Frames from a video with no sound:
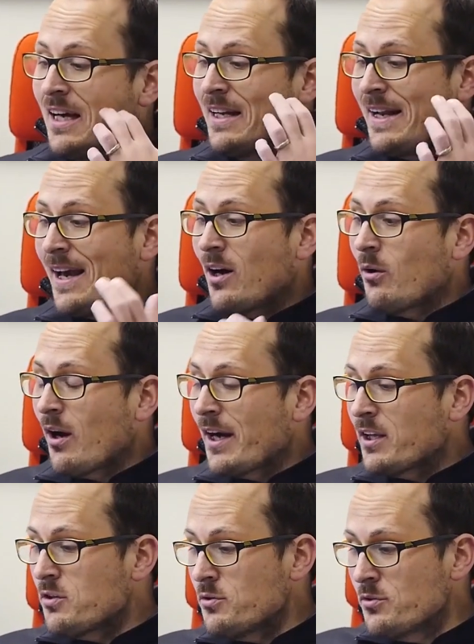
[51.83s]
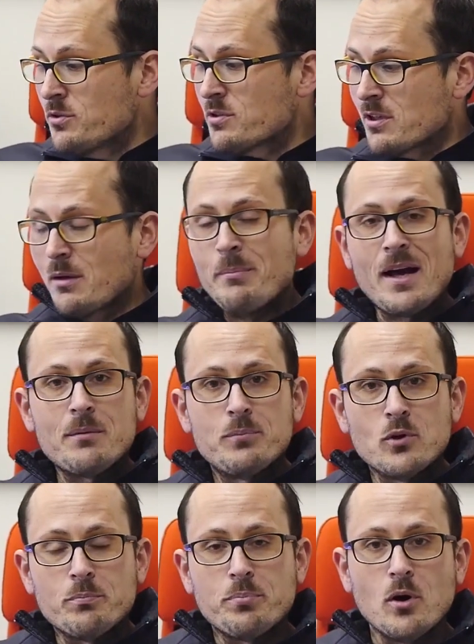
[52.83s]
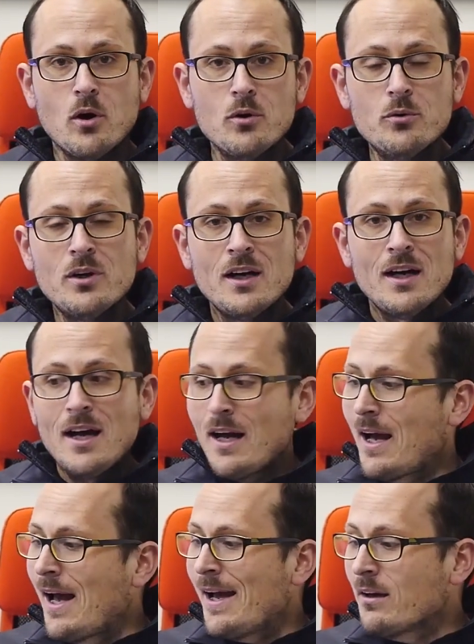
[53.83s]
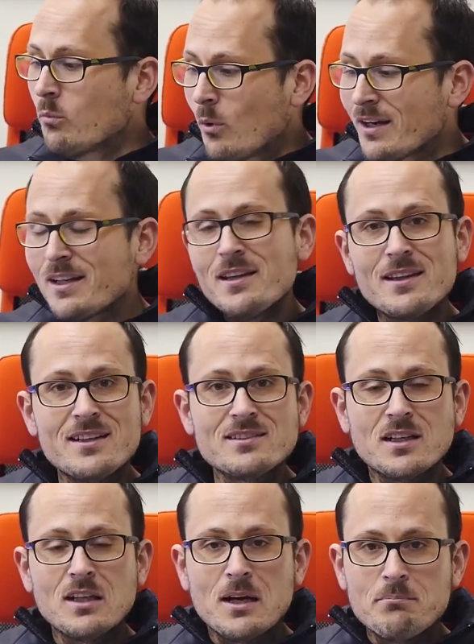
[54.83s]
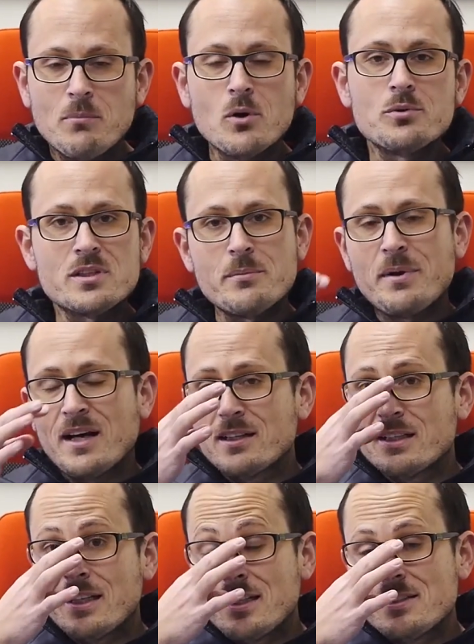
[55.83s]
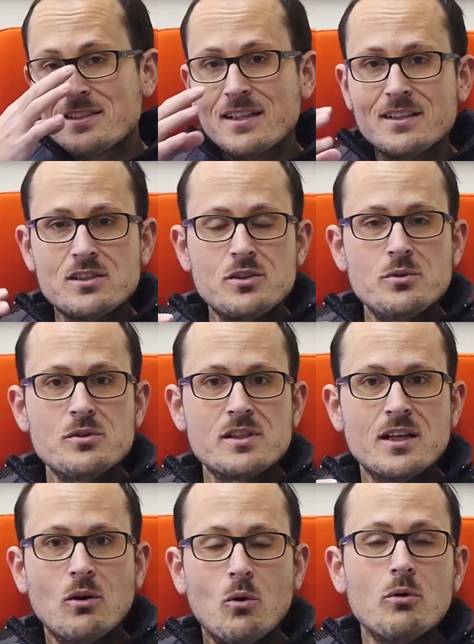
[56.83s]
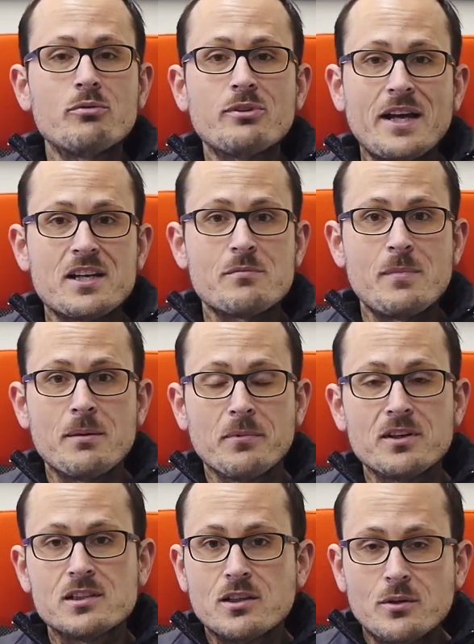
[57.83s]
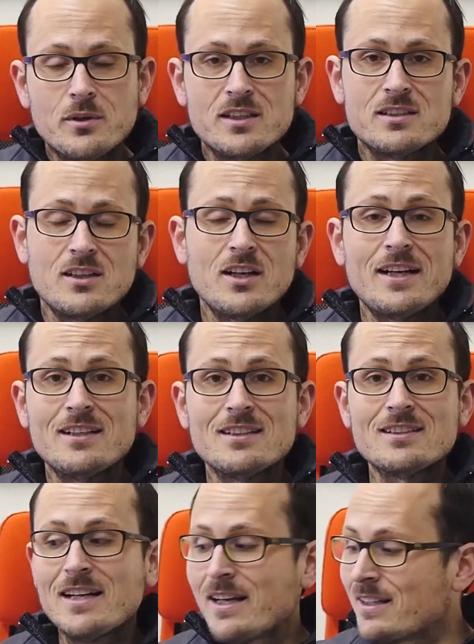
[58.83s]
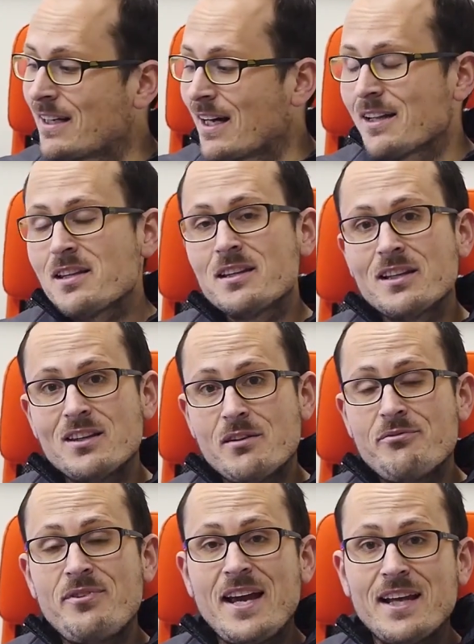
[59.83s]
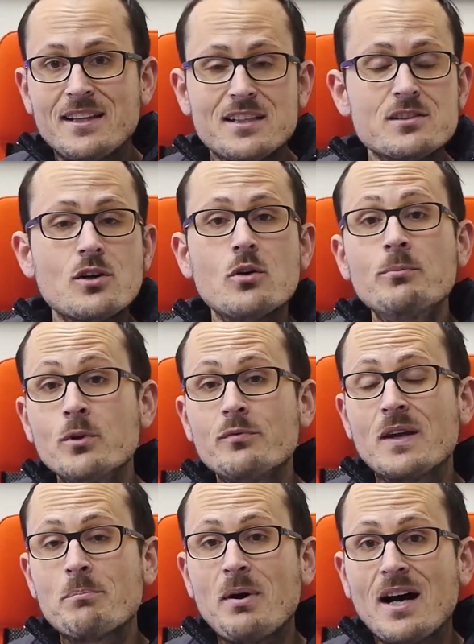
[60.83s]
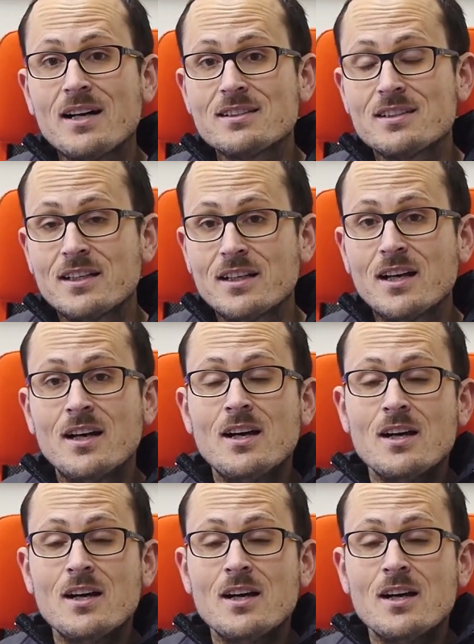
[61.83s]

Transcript: Now, I use a MacBook Pro, and one of the things I like most about it is that it's using all flash memory. So, as I understand it, other than the fan, there's no moving parts in it.